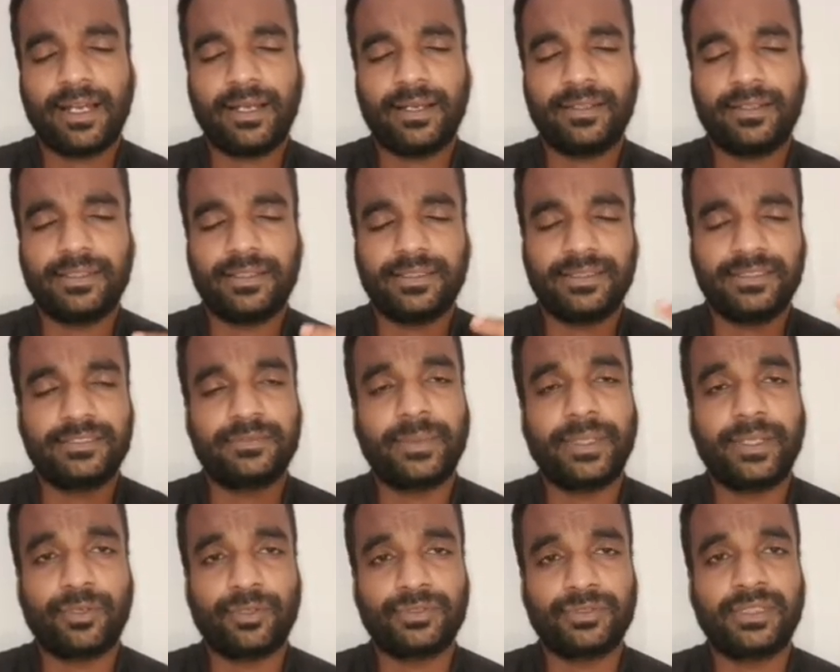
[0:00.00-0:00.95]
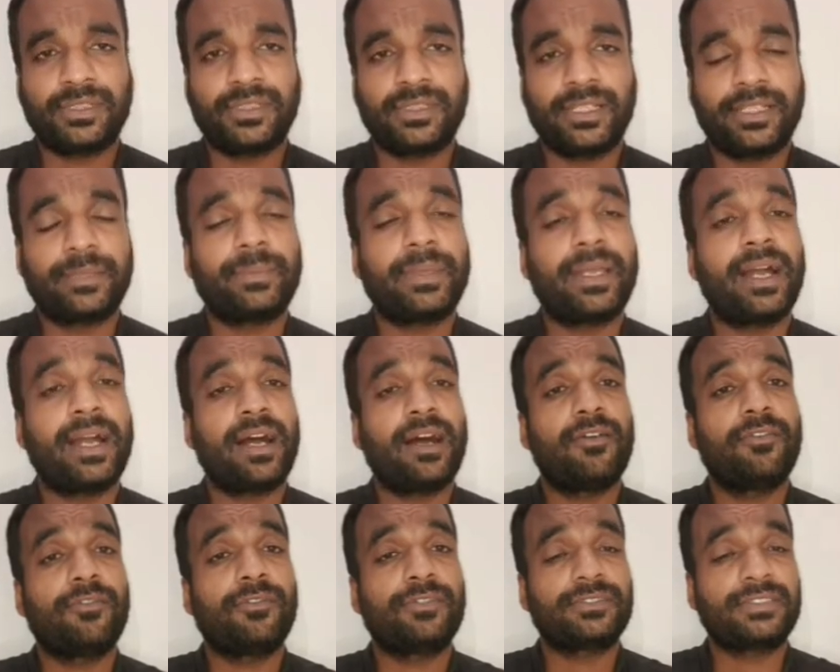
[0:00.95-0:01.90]
this is my question, it may
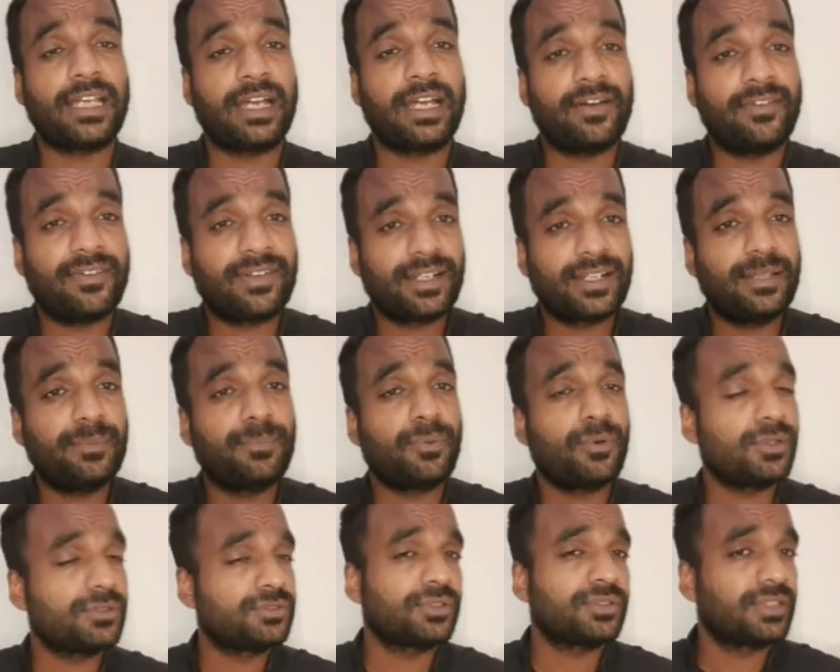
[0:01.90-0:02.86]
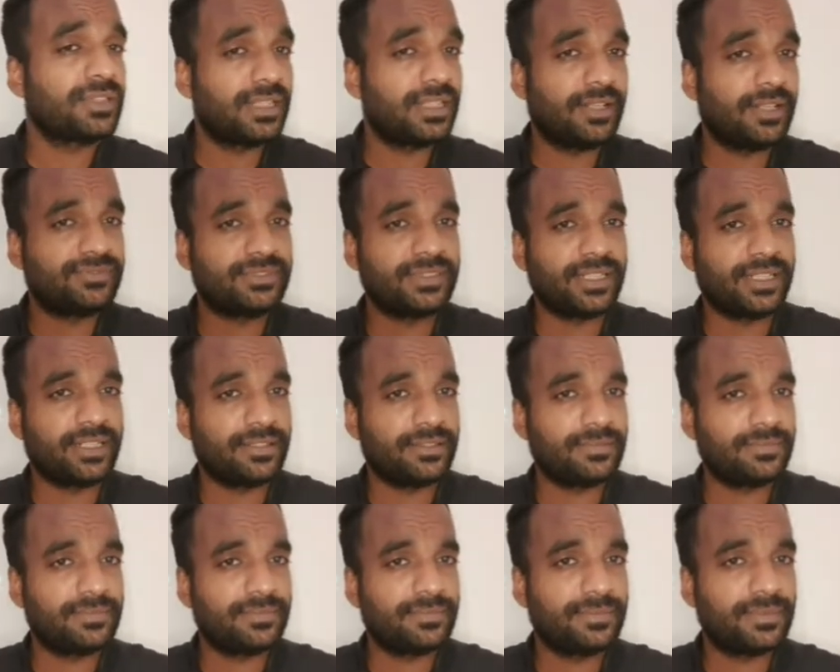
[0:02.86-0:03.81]
have several poles on the left side.
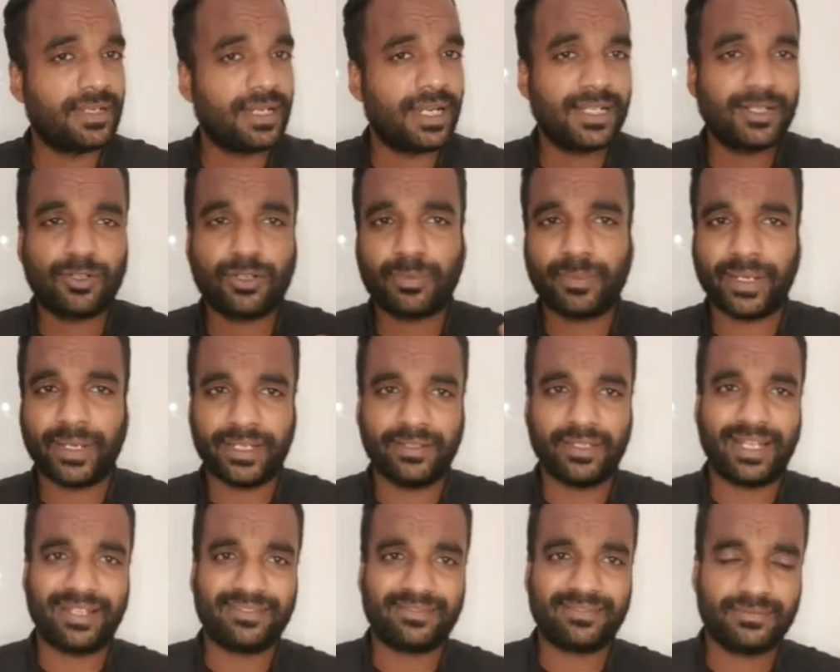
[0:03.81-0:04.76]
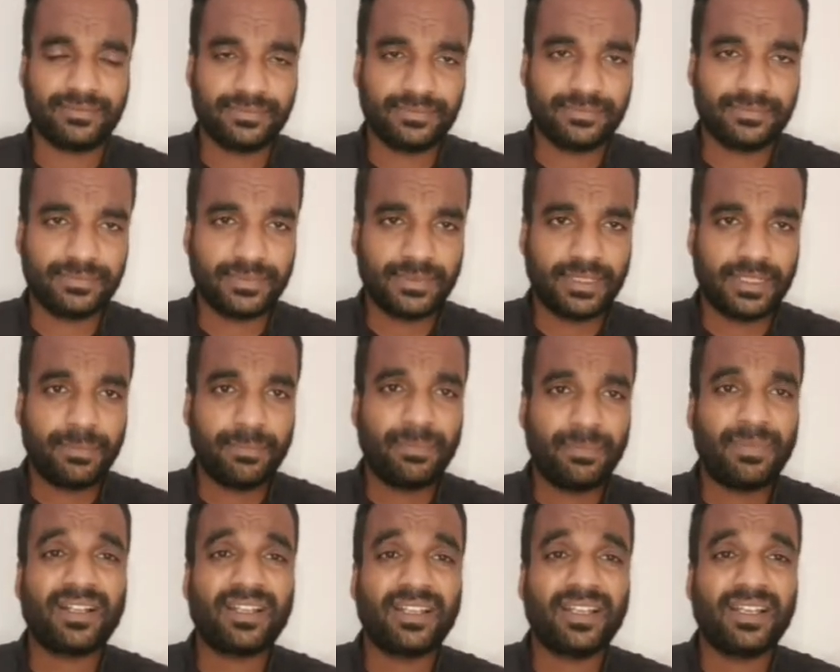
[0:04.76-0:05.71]
I don't mind that.
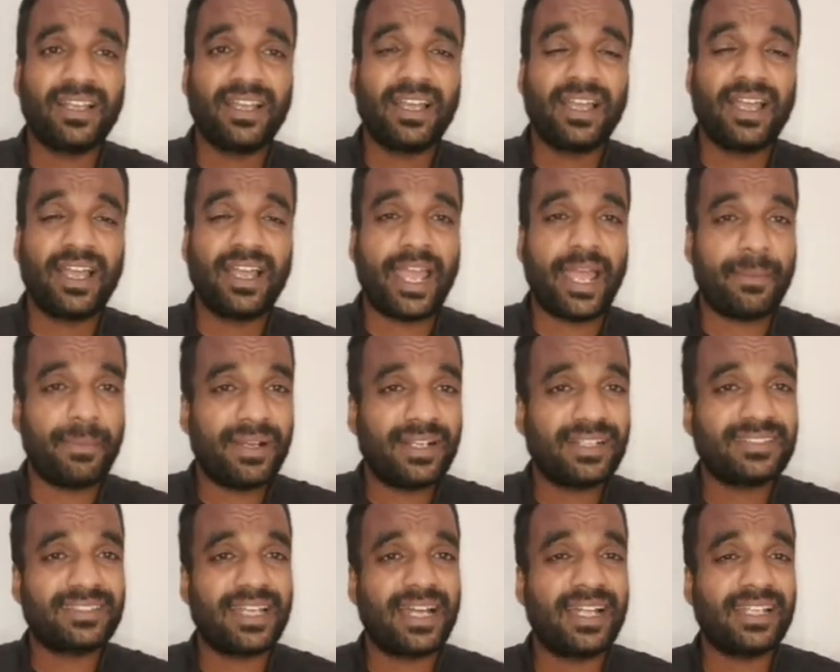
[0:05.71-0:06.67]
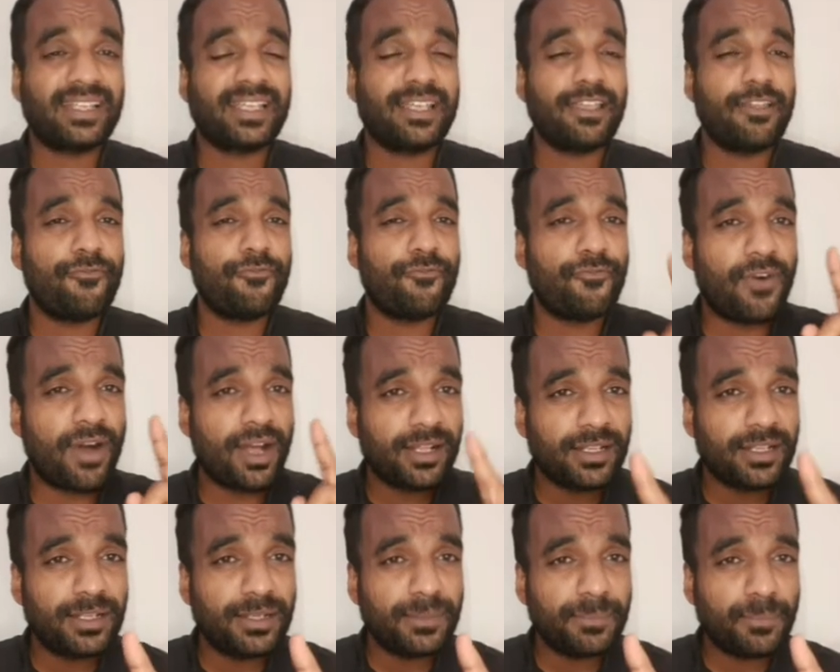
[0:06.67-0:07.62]
But among that, if
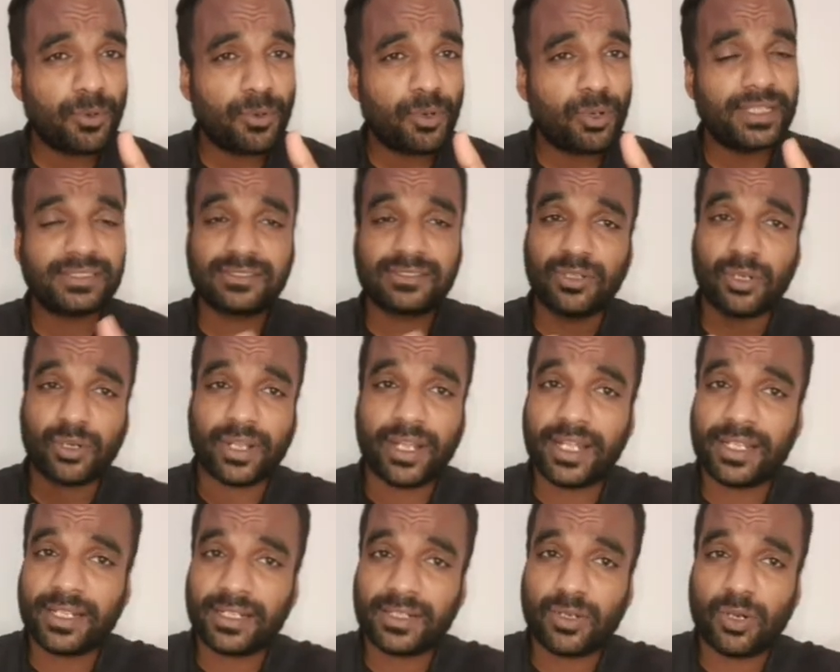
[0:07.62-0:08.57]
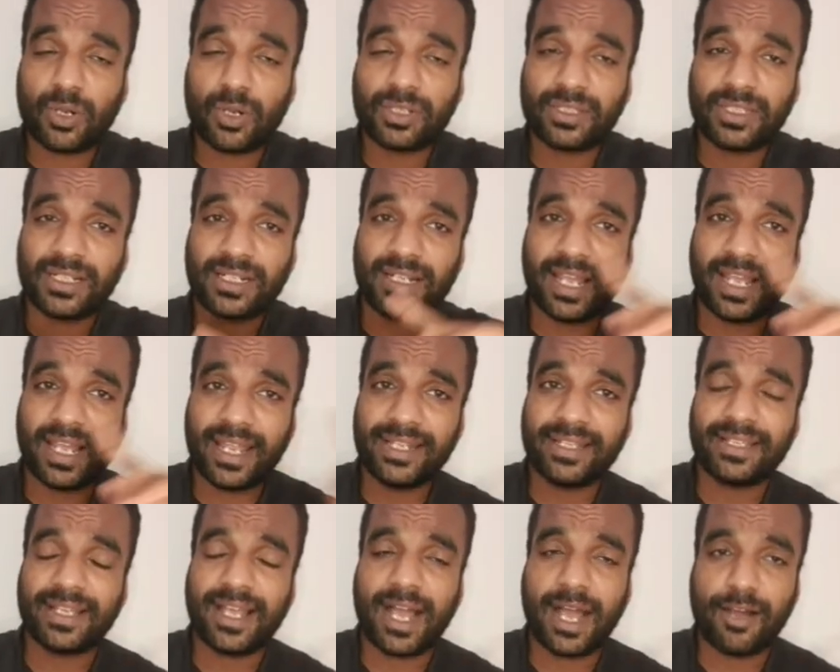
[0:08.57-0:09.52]
one pole is located on the
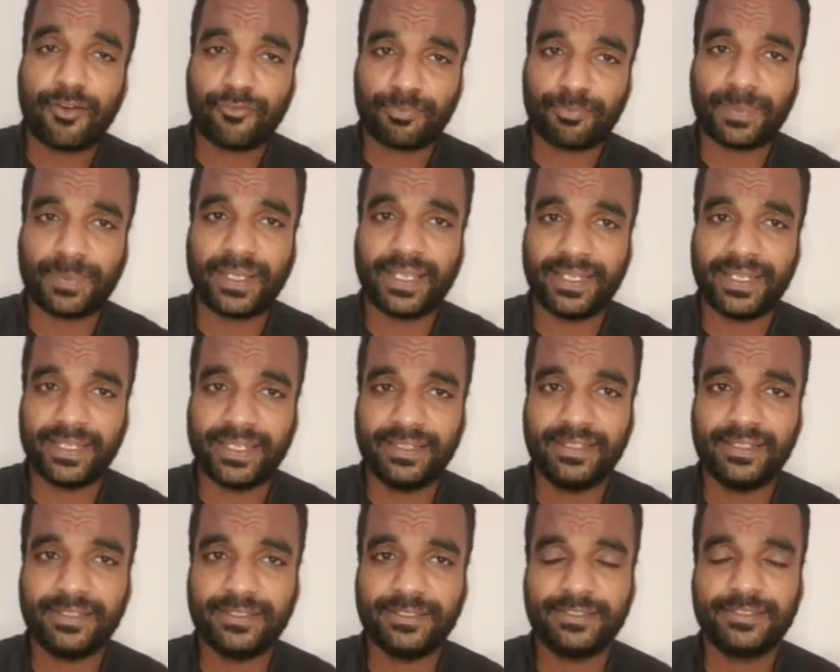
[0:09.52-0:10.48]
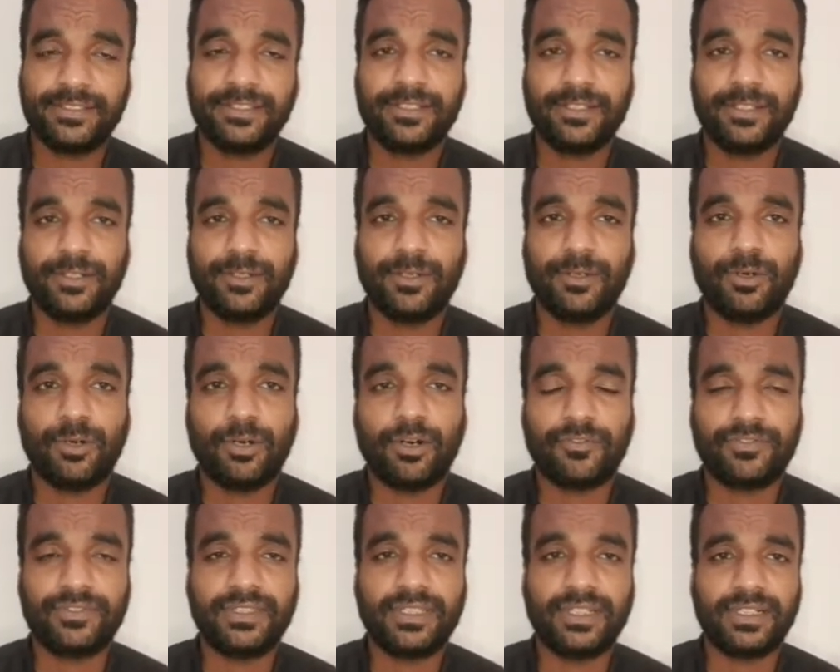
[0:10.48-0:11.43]
right half plane
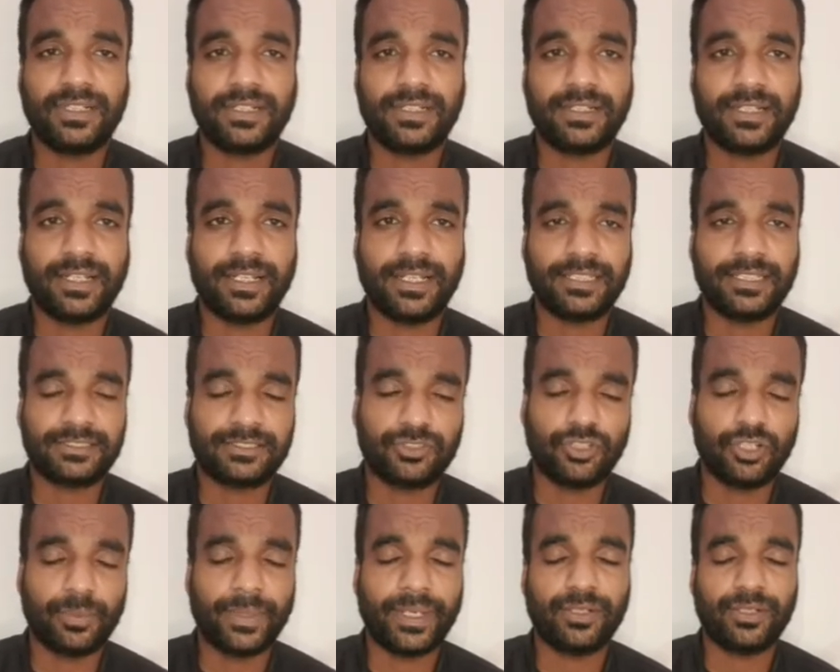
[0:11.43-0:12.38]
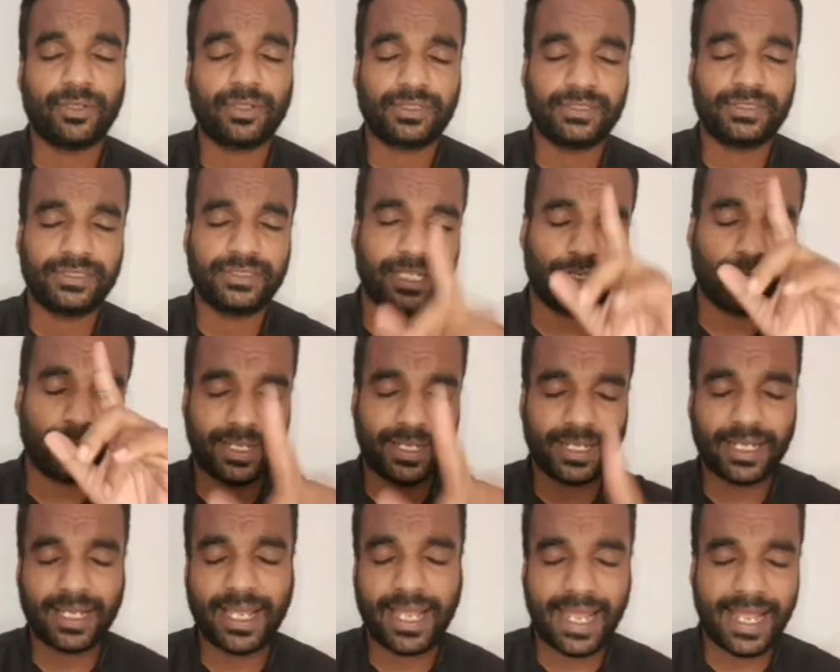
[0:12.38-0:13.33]
of the S domain or J
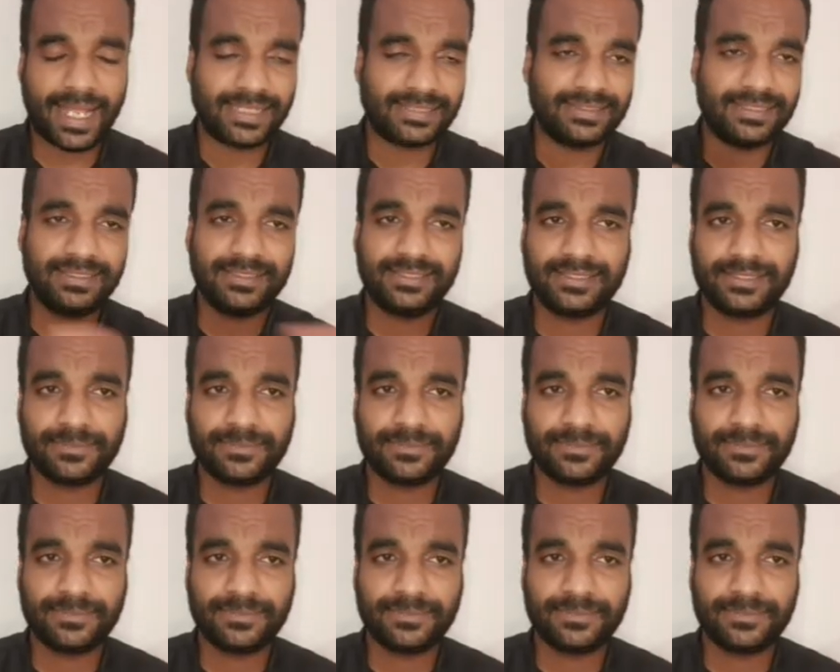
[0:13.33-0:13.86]
omega axis,